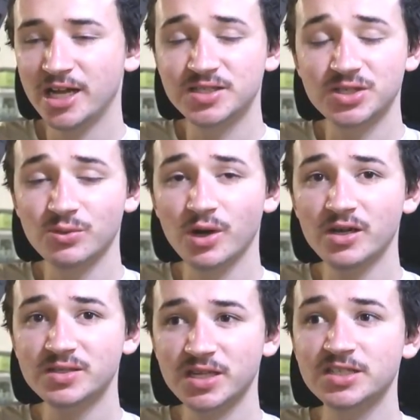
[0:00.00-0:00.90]
It still
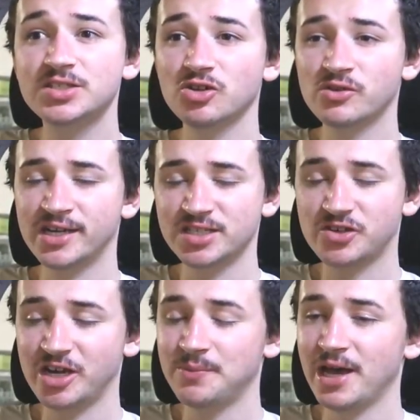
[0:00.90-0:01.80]
works, it still creates
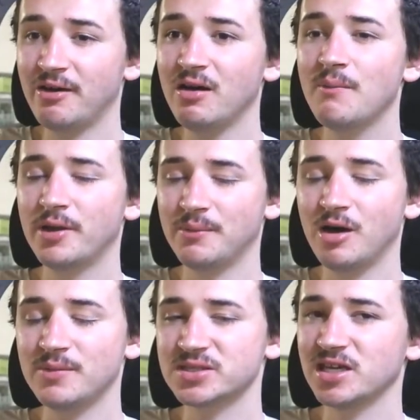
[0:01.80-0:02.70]
great power, but it
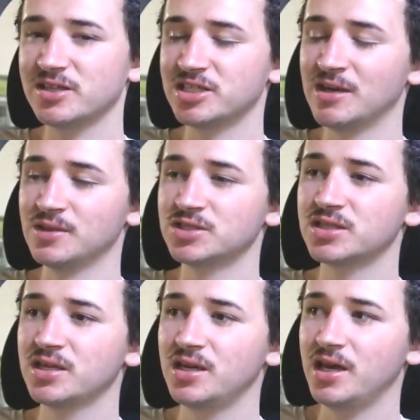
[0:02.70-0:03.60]
might be slightly
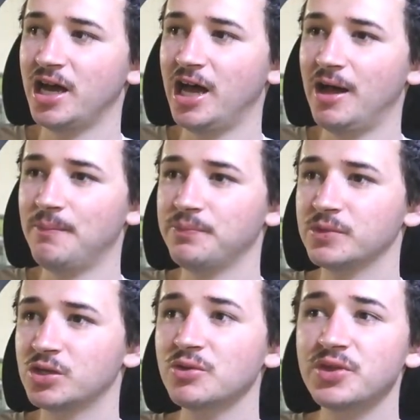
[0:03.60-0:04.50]
damaged.
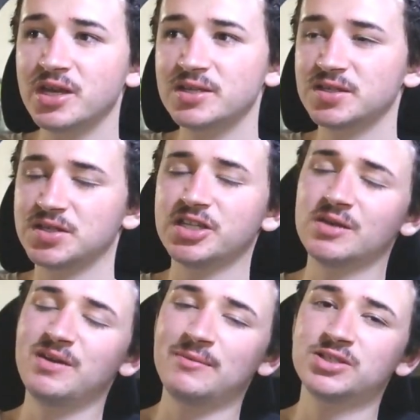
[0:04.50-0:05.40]
Good thing is it's
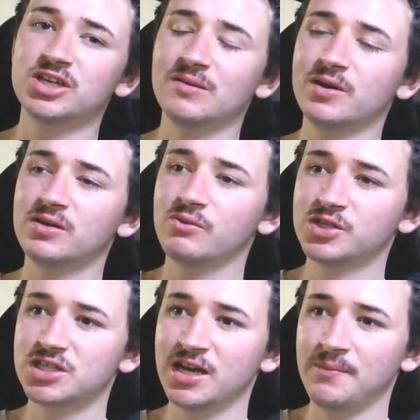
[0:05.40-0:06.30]
only a baby turbo,
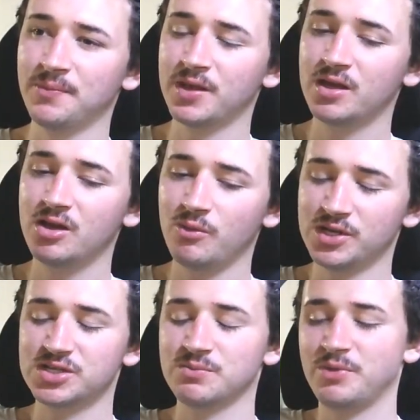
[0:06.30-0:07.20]
which
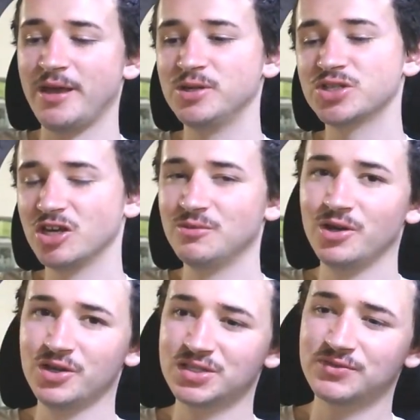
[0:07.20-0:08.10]
baby
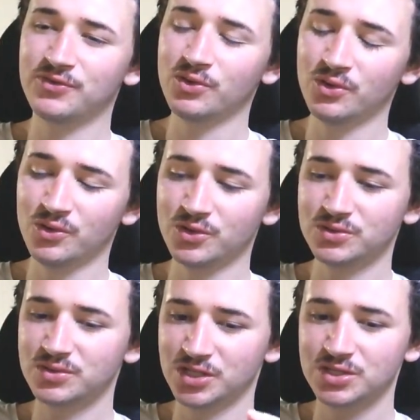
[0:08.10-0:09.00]
turbos
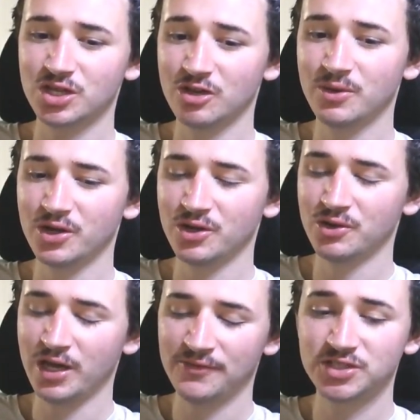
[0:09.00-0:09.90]
for the
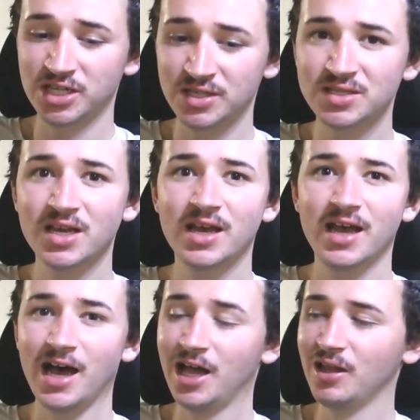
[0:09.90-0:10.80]
turbo FGs
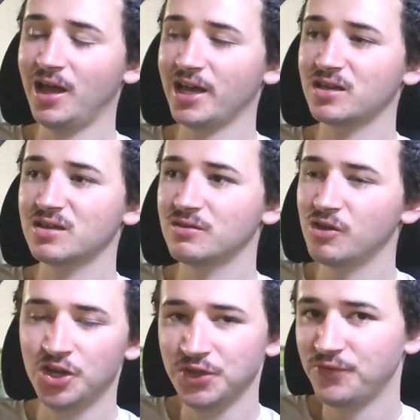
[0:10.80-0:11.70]
are like
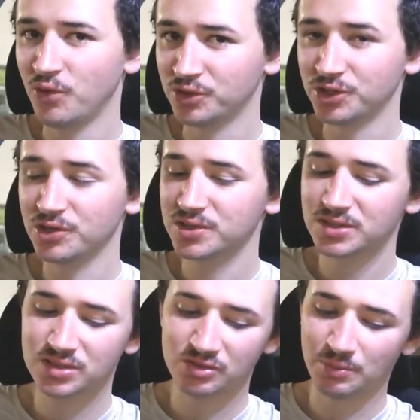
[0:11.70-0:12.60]
only
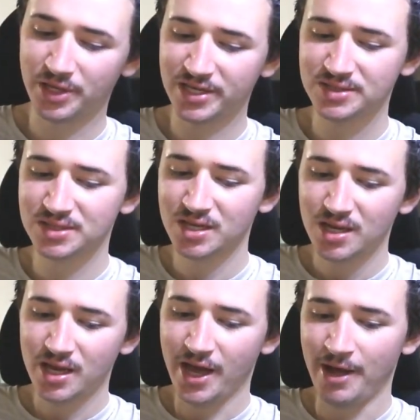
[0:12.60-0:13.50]
$400 to replace,
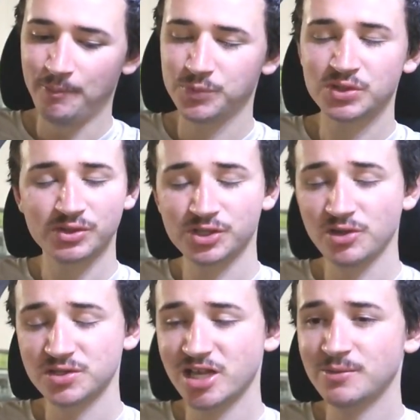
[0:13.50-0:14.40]

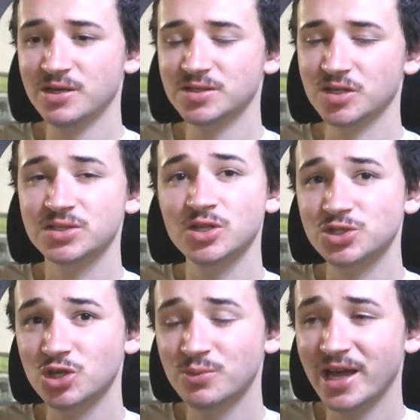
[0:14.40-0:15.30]
$200 labor, so it's not
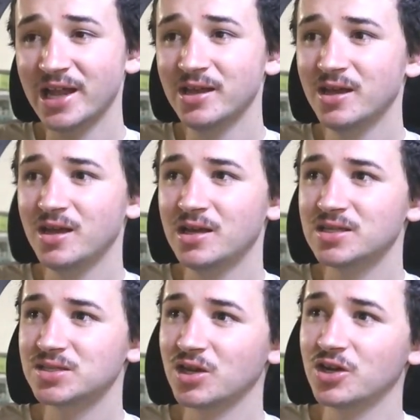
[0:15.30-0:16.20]
too bad.
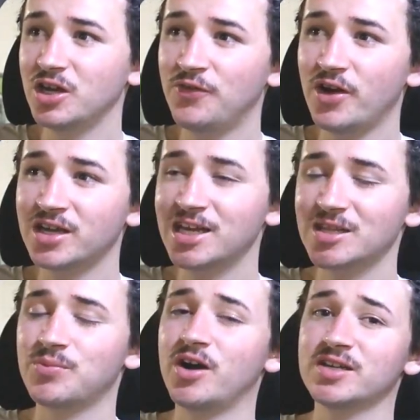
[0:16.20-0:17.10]
So if I can get
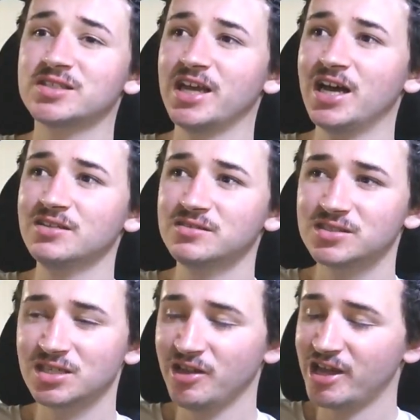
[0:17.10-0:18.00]
the price down
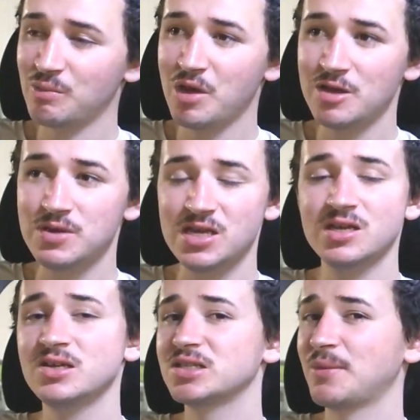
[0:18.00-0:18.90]
to like maybe
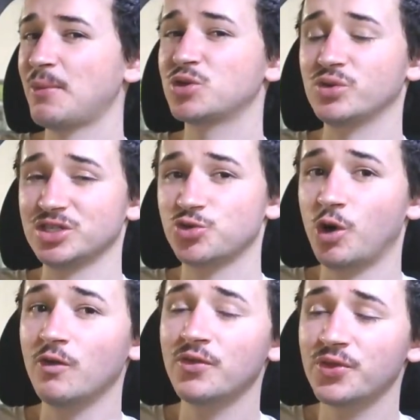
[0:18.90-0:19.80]
somewhere between
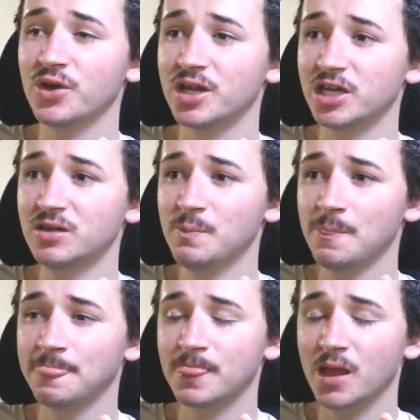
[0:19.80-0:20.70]
12 and 13,
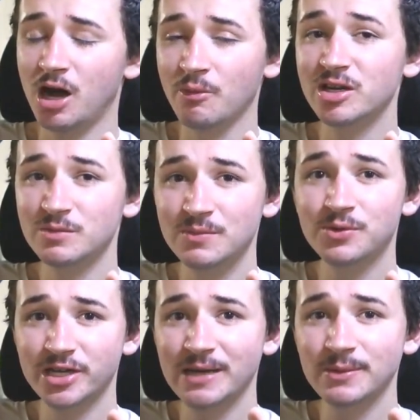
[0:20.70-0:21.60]
I'm gonna be a
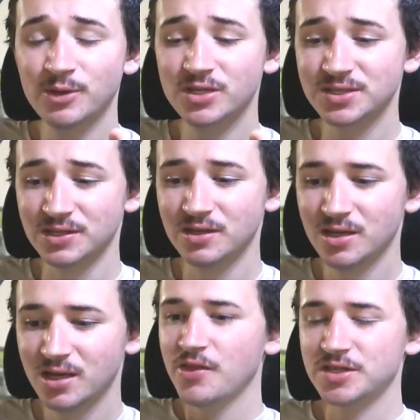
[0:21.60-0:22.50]
pretty happy person.
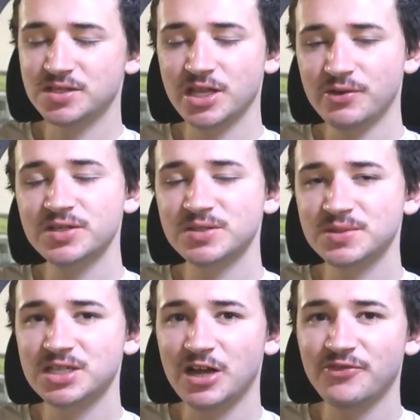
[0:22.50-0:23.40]
There is
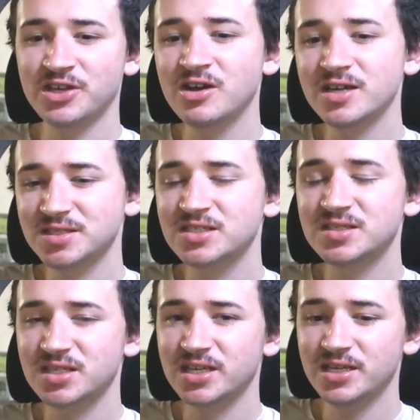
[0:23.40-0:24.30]
some stuff that you guys did
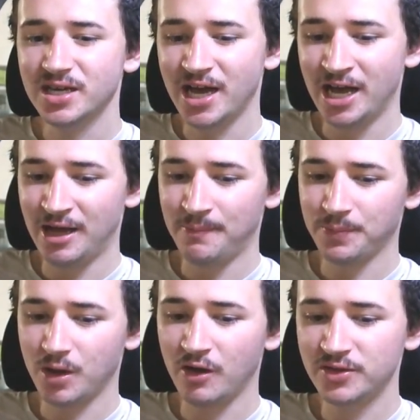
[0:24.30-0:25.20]
see.
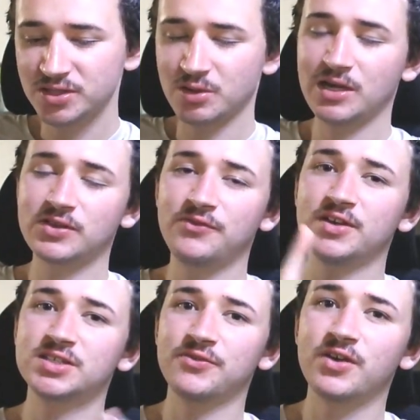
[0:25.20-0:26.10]
Obviously, I'm gonna have to
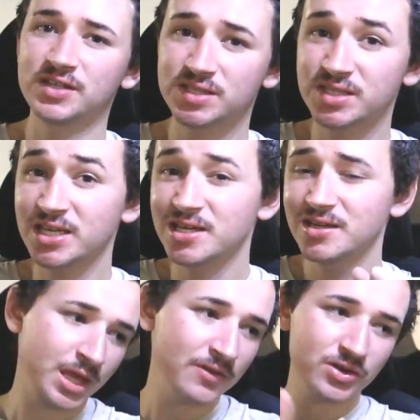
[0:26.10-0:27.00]
fix the front seat,
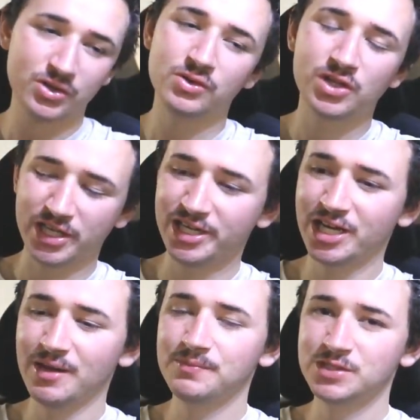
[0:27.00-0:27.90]
give it a good clean
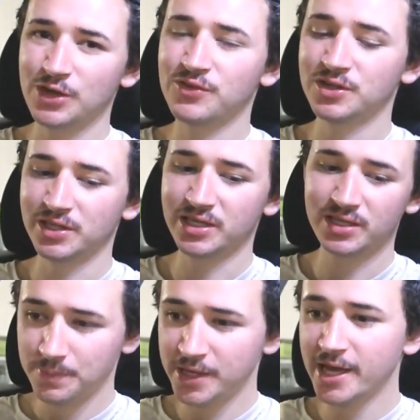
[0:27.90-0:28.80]
up,
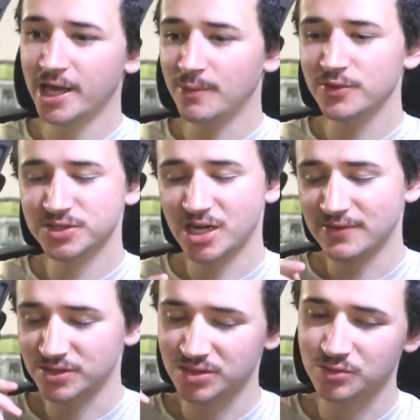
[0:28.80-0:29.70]
definitely. Yeah, and I'm always gonna
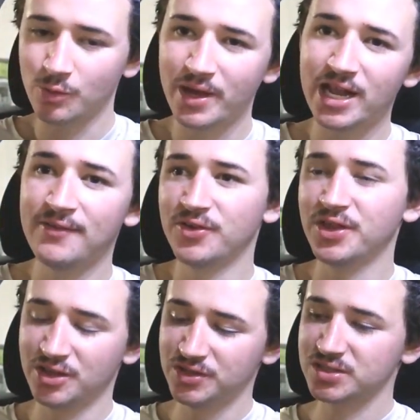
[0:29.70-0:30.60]
have to swap out
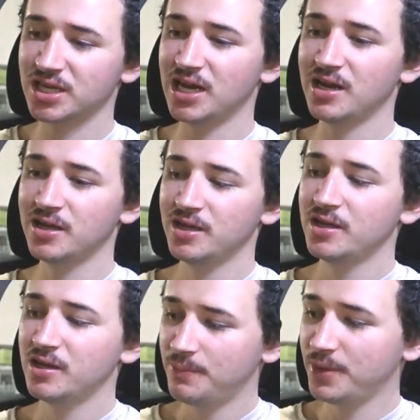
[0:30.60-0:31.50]
everything in this car.
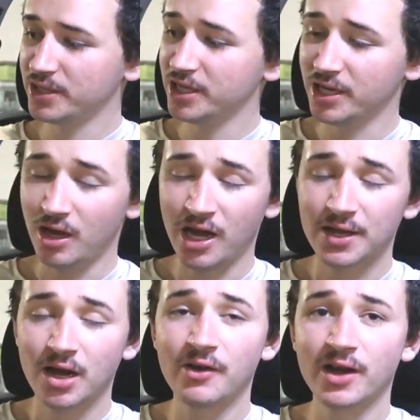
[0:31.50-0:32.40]
But yeah,
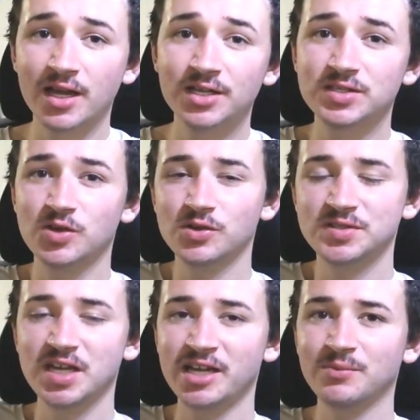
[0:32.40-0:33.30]
I reckon it's a good
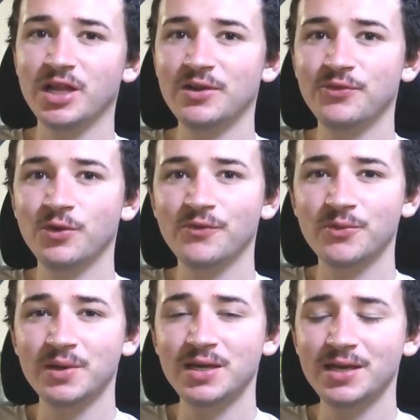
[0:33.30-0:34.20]
starting platform
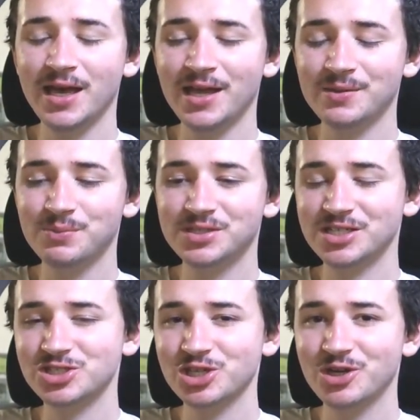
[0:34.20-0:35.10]
for me and
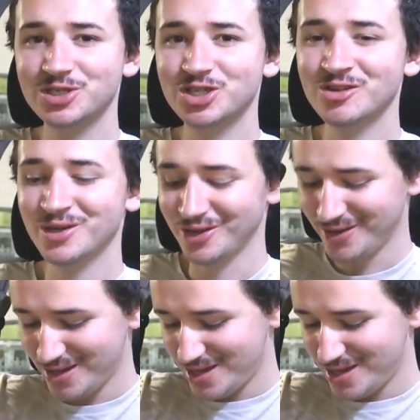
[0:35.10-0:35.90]
potentially going turbo.